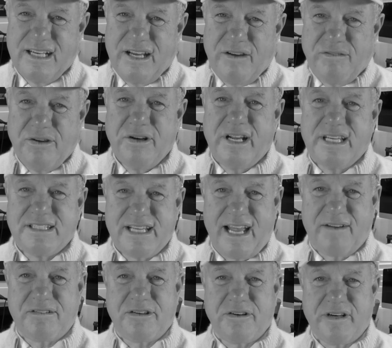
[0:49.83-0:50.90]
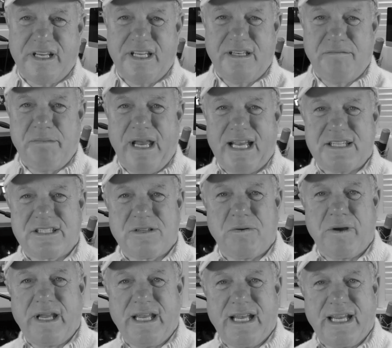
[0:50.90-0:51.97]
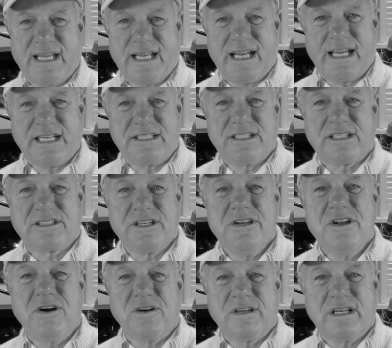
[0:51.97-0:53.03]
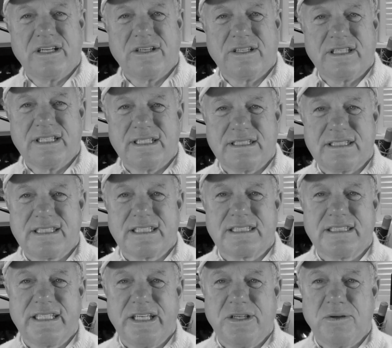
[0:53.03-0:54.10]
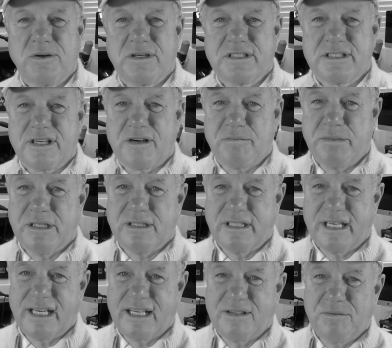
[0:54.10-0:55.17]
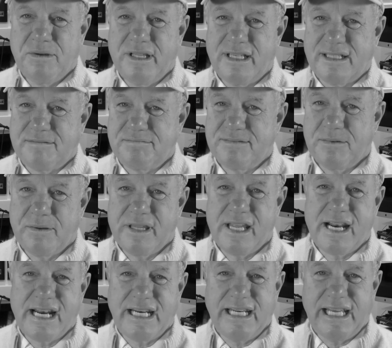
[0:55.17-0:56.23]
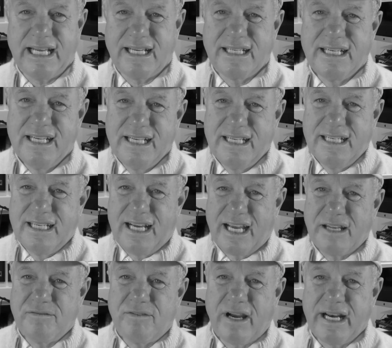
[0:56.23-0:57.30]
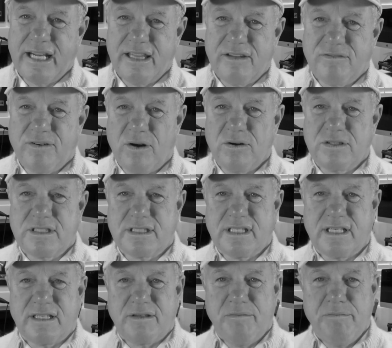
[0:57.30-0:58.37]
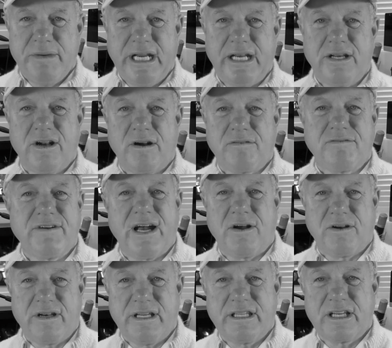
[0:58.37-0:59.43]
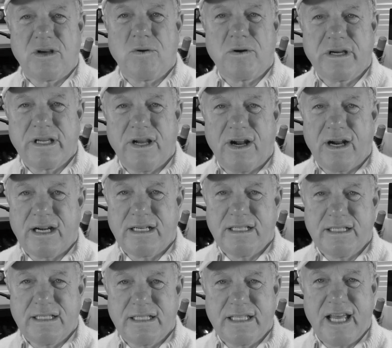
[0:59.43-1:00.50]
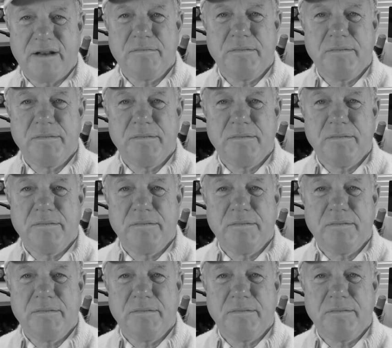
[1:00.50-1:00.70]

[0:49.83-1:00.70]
A few days after he passed away, I, I tucked a note under the 16 doors in our building with, a, with an idea. I invited the folks to meet at our fountain in the courtyard that